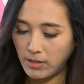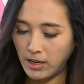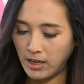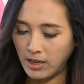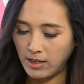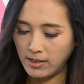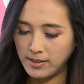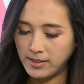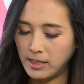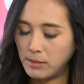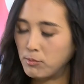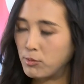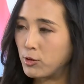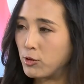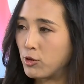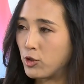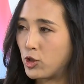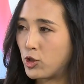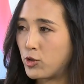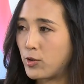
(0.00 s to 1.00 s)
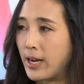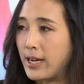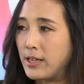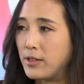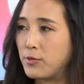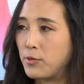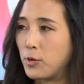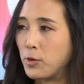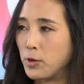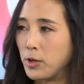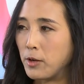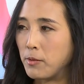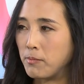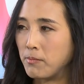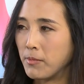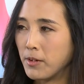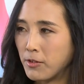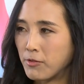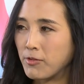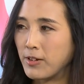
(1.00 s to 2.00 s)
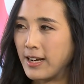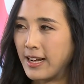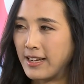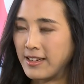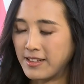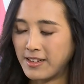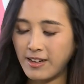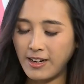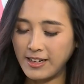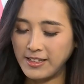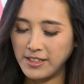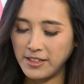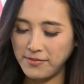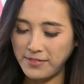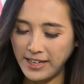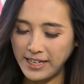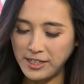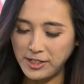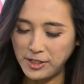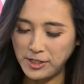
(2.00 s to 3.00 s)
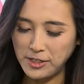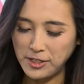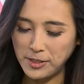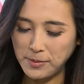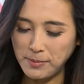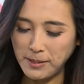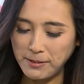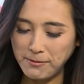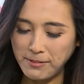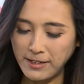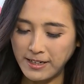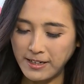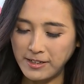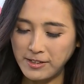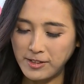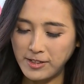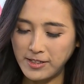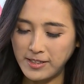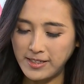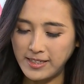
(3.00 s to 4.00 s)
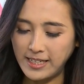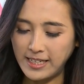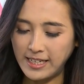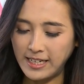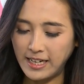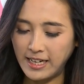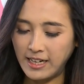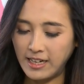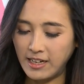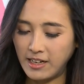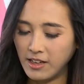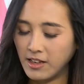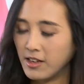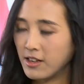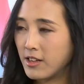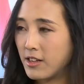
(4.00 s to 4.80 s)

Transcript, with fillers: uh, simple trade volume relate kind of issues, but we're going to see, uh,